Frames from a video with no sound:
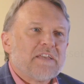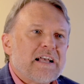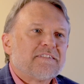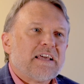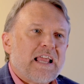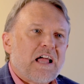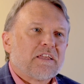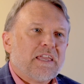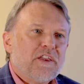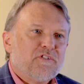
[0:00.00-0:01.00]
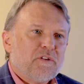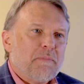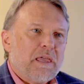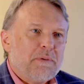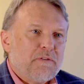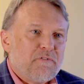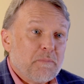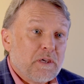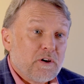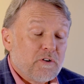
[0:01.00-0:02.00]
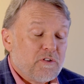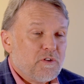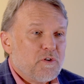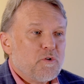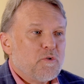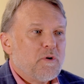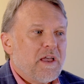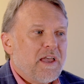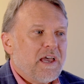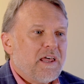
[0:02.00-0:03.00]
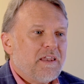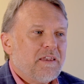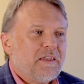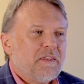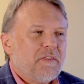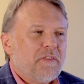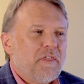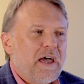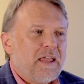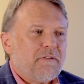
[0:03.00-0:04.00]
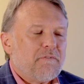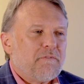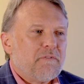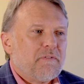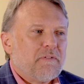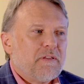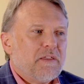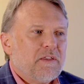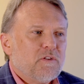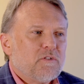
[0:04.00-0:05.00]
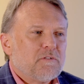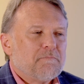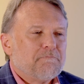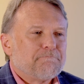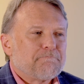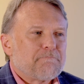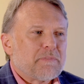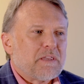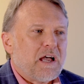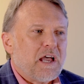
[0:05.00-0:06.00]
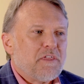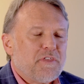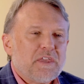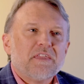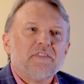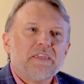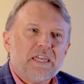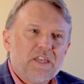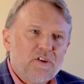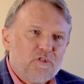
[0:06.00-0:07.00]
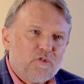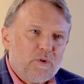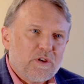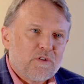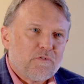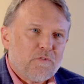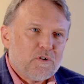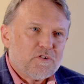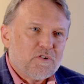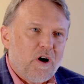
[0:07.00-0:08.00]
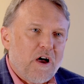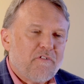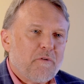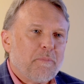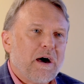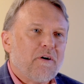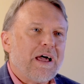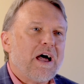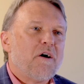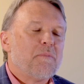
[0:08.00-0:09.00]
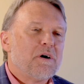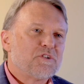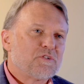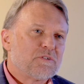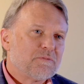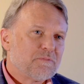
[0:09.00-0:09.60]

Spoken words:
asset allocation may be familiar to you, and that is, I think, in the industry is first off about how much